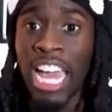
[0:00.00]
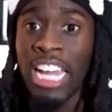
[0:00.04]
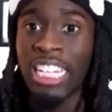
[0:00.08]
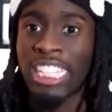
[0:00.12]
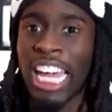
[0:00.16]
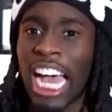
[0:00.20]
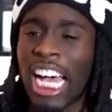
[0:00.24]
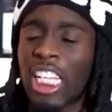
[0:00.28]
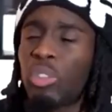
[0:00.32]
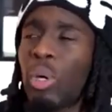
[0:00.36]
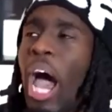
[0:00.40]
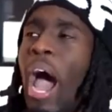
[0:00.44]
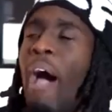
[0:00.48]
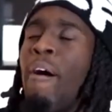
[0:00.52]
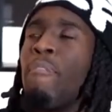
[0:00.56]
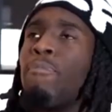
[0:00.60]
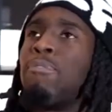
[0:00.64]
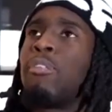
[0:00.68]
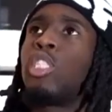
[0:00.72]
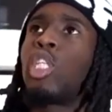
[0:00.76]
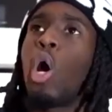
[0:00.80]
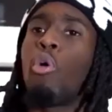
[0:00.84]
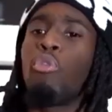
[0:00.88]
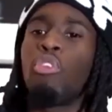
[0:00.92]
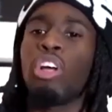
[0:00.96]
That's why I'm
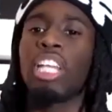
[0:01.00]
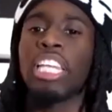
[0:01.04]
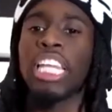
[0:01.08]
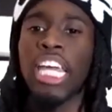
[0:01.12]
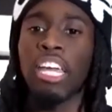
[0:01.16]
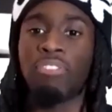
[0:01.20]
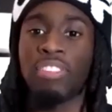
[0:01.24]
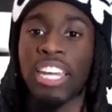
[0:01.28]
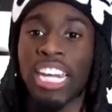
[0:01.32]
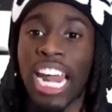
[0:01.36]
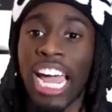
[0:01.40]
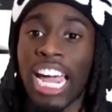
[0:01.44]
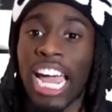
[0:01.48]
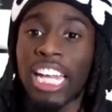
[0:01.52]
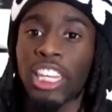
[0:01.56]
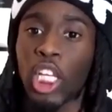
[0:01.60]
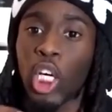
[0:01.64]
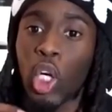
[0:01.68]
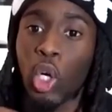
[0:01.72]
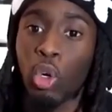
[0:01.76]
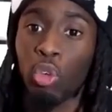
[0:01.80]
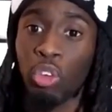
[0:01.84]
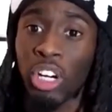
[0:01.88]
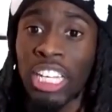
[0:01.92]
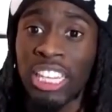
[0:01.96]
so relieved that I got the
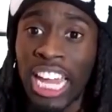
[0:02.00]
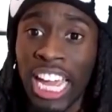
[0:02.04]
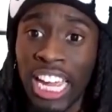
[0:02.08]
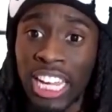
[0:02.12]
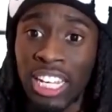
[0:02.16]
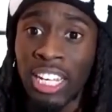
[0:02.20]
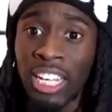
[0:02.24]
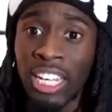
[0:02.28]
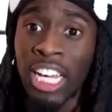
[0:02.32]
green light